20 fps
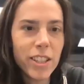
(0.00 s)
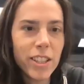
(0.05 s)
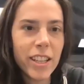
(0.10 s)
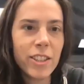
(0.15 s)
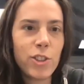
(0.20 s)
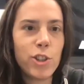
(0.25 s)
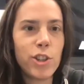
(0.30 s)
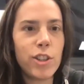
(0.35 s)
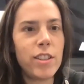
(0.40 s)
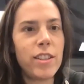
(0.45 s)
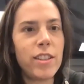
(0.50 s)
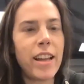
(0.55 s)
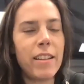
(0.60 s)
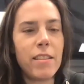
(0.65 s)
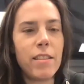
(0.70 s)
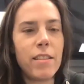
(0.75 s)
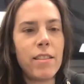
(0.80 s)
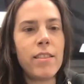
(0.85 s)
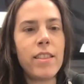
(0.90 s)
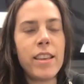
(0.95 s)
It's just
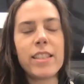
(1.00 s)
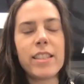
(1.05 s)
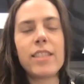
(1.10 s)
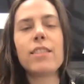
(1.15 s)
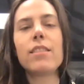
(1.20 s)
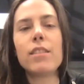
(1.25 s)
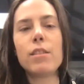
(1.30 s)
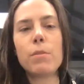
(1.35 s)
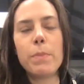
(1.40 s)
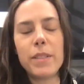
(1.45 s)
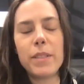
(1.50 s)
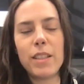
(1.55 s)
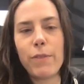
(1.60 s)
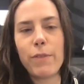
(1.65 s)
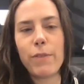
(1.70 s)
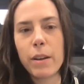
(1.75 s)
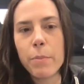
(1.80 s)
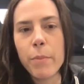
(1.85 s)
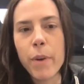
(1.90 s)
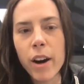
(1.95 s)
that this
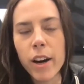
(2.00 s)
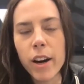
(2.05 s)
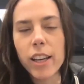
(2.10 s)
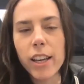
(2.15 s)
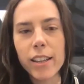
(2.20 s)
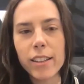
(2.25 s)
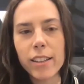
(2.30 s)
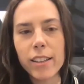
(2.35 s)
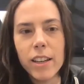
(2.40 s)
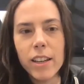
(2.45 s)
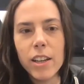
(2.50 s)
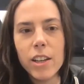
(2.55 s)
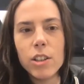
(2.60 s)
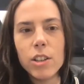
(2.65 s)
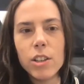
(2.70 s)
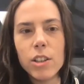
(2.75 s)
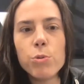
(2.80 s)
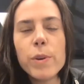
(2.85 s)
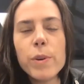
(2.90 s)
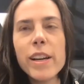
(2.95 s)
specific market
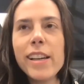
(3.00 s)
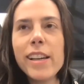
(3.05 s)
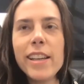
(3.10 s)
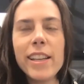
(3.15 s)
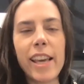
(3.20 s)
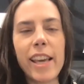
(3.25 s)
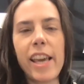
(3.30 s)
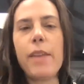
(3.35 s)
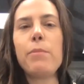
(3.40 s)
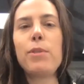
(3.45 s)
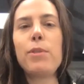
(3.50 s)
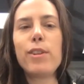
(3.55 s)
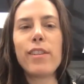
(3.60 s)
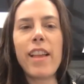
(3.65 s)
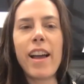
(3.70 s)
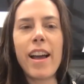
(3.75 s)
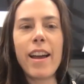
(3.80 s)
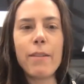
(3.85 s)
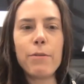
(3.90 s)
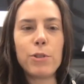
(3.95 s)
really came to
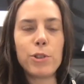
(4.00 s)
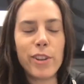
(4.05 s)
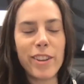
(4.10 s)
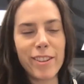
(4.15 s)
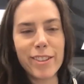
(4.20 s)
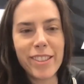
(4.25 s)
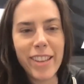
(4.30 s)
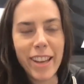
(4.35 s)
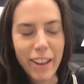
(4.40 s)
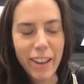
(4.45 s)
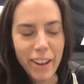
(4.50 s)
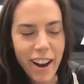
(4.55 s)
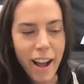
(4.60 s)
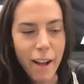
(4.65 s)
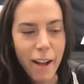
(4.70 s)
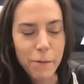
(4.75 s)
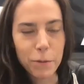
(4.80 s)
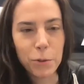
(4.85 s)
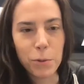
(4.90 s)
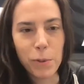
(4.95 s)
life during the second
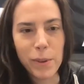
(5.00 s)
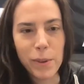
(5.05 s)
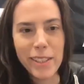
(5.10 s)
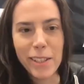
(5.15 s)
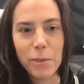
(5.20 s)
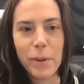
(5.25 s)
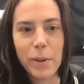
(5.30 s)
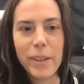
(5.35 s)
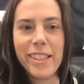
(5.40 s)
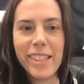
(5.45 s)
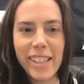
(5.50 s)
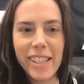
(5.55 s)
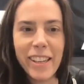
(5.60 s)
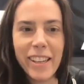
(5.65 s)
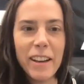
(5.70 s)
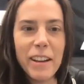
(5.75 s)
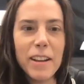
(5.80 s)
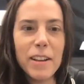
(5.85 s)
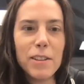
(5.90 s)
half of 2020.